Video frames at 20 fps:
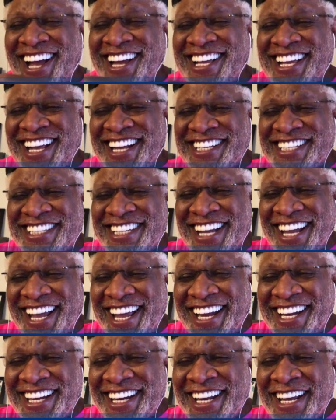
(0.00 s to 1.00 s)
can't say
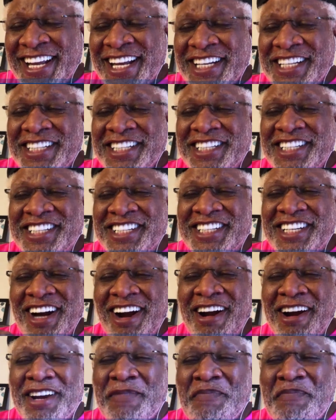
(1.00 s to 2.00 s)
it.
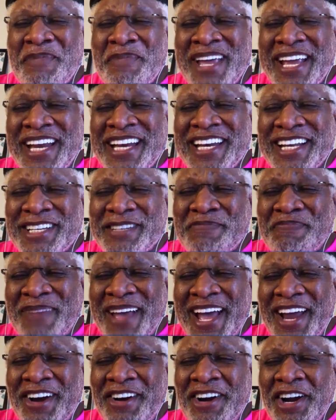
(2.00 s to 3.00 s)
Dark meat is
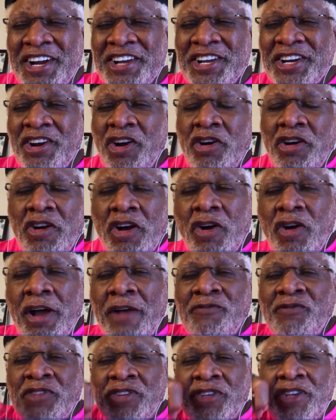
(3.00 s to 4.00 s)
better. You know,
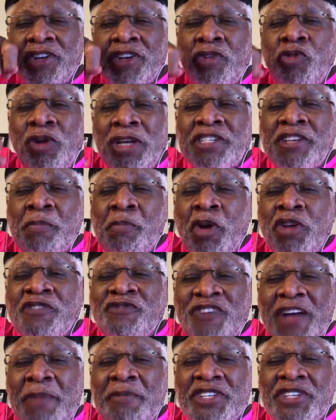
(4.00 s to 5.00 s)
what's the
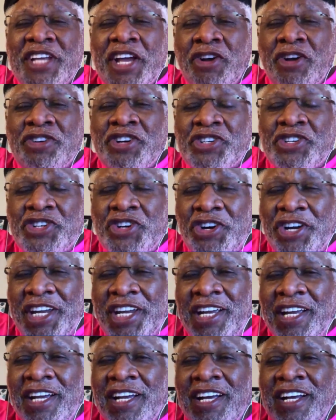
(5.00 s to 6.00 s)
most famous thing on the
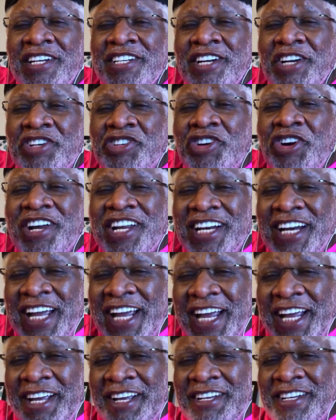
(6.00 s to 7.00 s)
turkey? The turkey
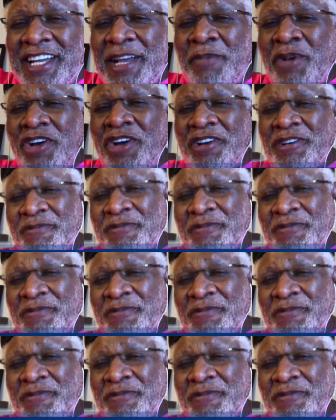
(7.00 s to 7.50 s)
leg. Come on.